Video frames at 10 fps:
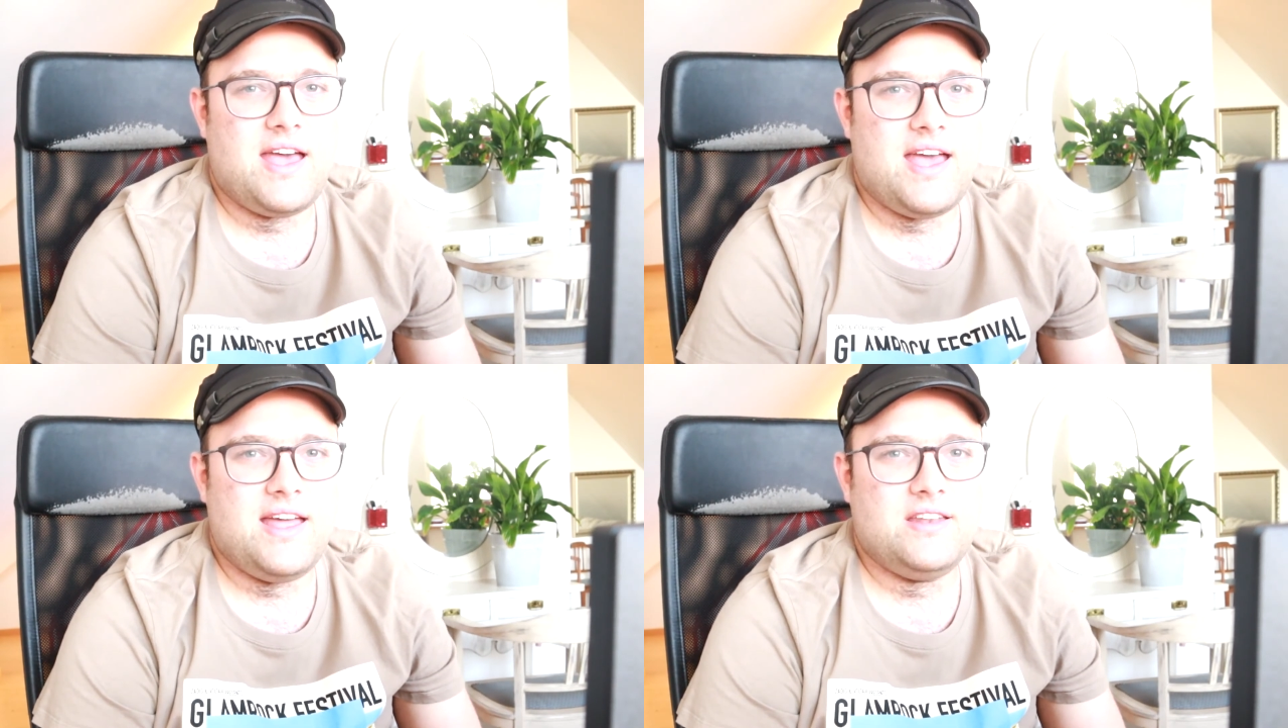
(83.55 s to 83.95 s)

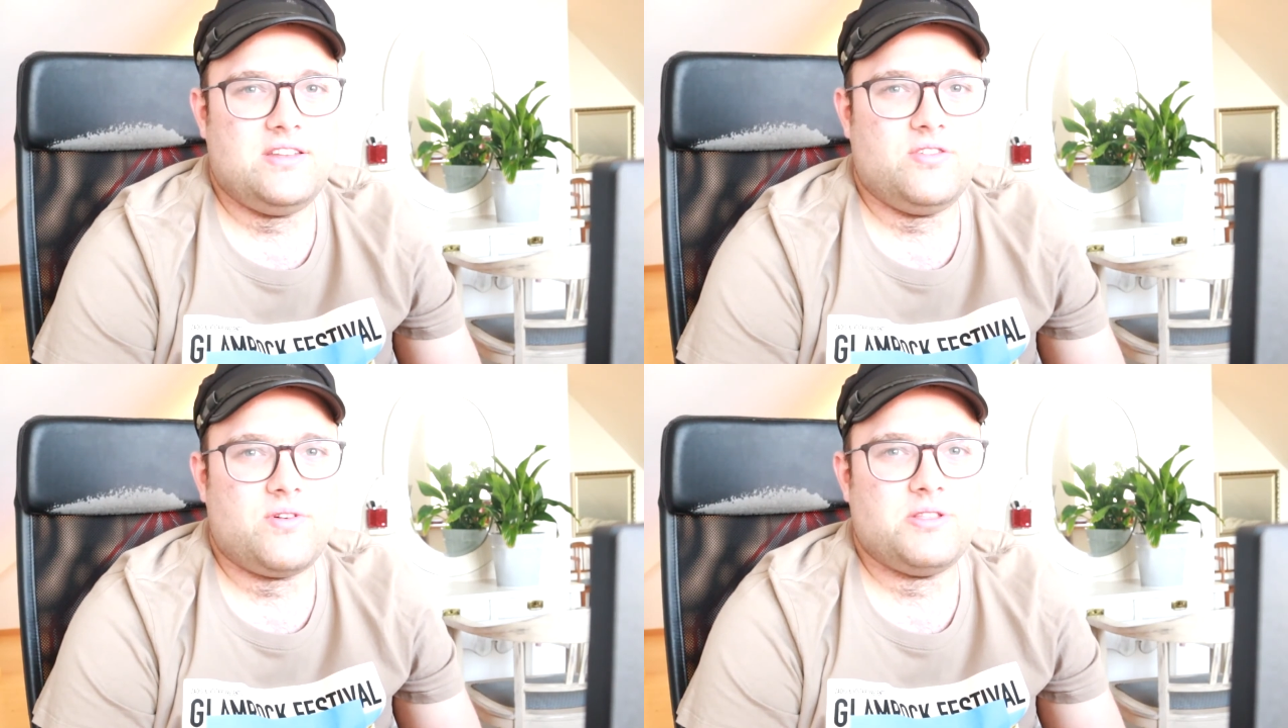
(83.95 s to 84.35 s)

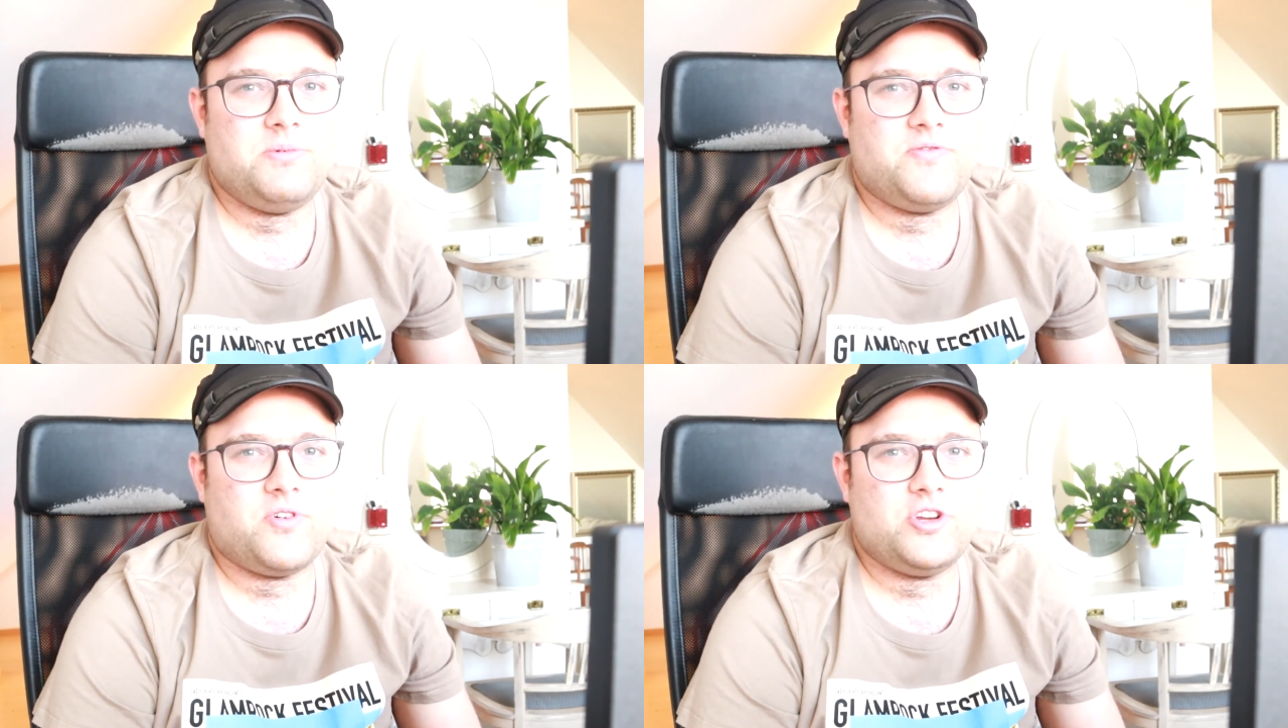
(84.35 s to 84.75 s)
and right
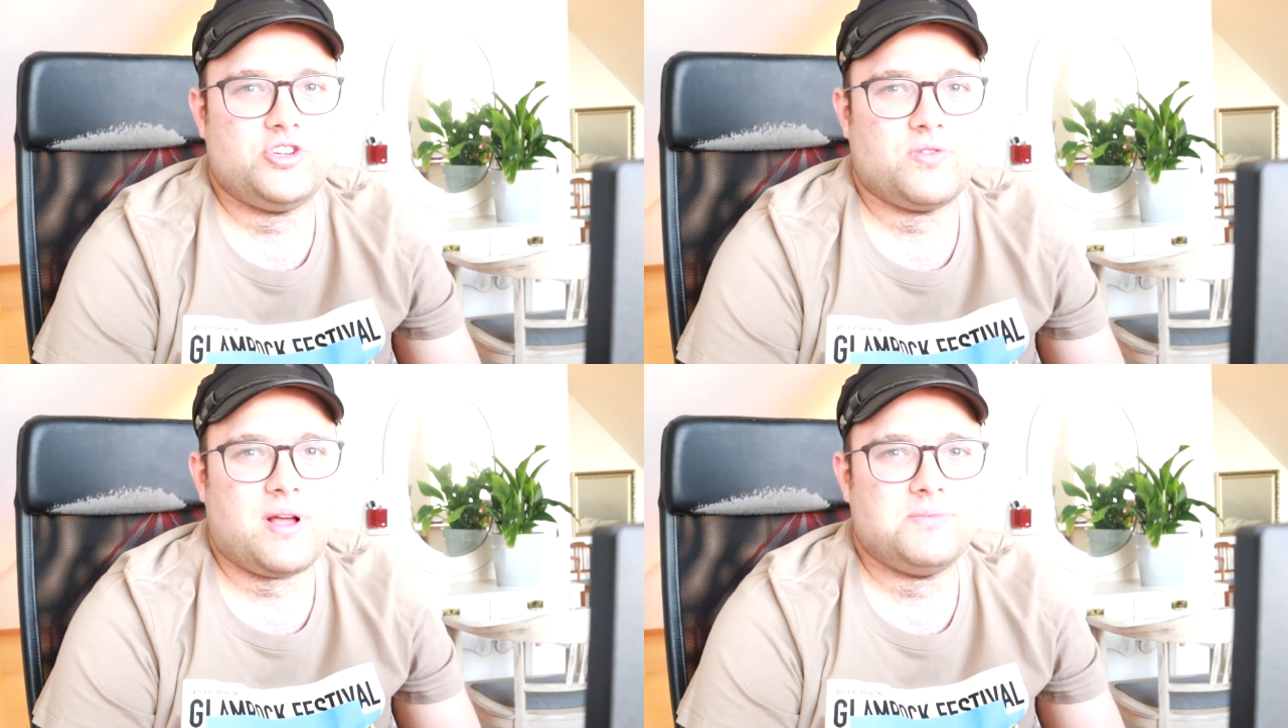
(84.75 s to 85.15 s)
before the
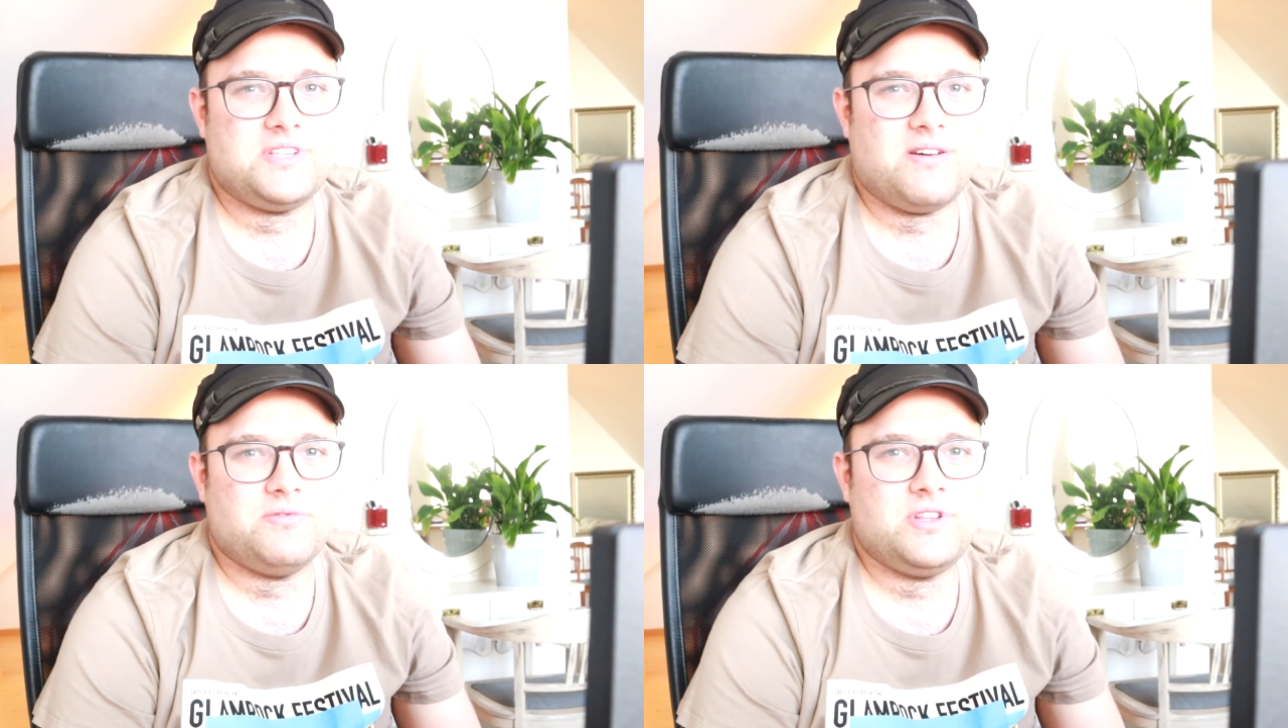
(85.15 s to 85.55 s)
show
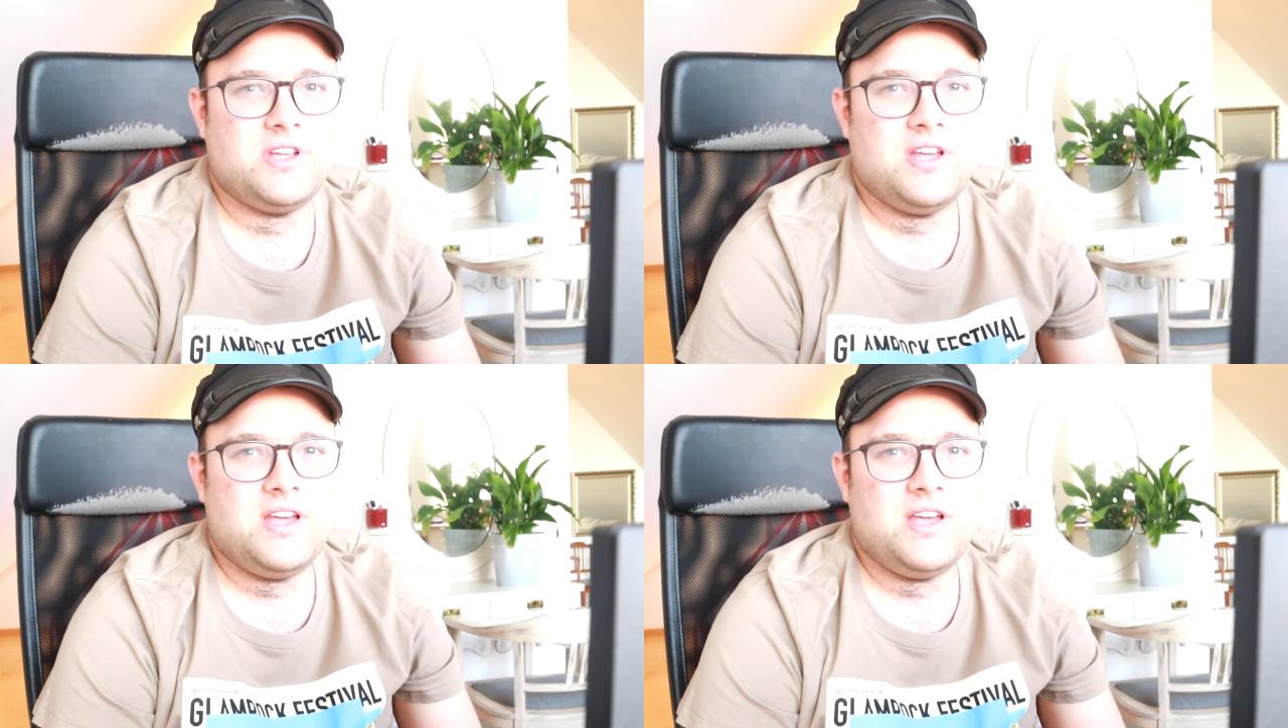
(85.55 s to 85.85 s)
comes out,